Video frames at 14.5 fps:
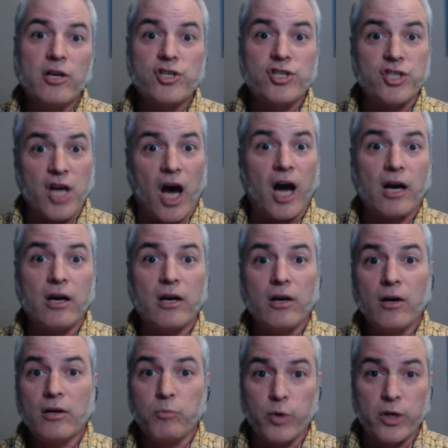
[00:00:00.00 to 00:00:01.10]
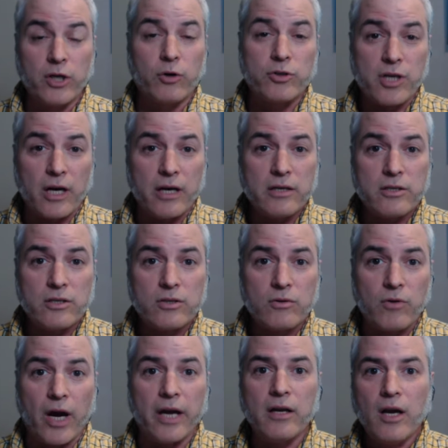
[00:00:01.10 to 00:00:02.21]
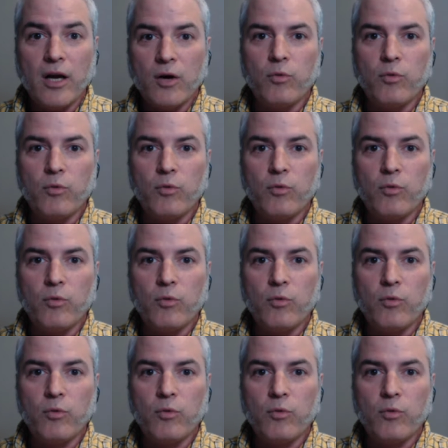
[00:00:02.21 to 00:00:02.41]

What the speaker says: stock window sizes, right?